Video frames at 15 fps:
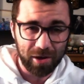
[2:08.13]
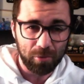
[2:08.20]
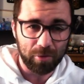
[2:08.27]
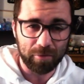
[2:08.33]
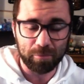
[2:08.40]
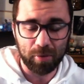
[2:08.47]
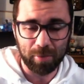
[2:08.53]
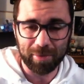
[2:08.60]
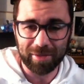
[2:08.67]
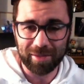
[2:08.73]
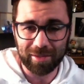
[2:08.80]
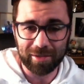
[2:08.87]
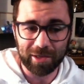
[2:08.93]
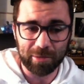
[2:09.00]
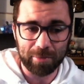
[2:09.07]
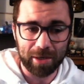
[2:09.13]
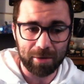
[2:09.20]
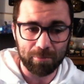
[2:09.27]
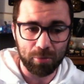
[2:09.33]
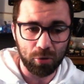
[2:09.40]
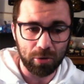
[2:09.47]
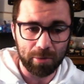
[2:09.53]
we've promised he's going to be an
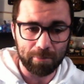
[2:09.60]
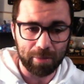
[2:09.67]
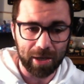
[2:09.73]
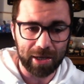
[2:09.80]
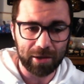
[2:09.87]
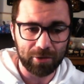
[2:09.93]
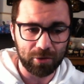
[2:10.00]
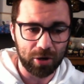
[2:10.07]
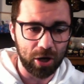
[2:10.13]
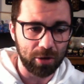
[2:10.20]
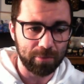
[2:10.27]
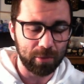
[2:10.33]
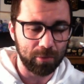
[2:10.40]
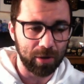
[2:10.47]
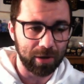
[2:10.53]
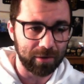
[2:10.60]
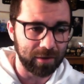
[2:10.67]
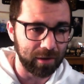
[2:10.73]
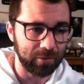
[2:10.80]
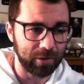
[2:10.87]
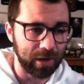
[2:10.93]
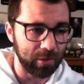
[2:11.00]
important player, so I hope it works
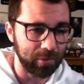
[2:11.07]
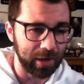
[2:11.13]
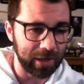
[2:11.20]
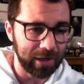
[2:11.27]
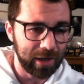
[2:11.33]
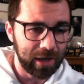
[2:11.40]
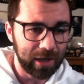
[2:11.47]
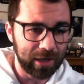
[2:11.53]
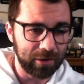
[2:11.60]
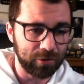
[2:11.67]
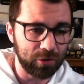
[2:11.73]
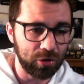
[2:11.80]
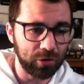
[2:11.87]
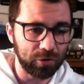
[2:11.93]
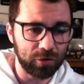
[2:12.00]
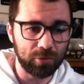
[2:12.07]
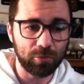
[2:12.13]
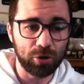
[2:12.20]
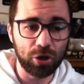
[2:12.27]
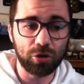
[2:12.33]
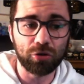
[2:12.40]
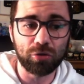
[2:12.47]
out that way. He's got some
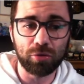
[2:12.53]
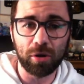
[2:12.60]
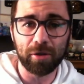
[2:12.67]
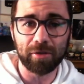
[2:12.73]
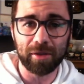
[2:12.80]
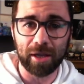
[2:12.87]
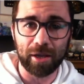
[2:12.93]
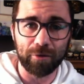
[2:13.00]
good crossing,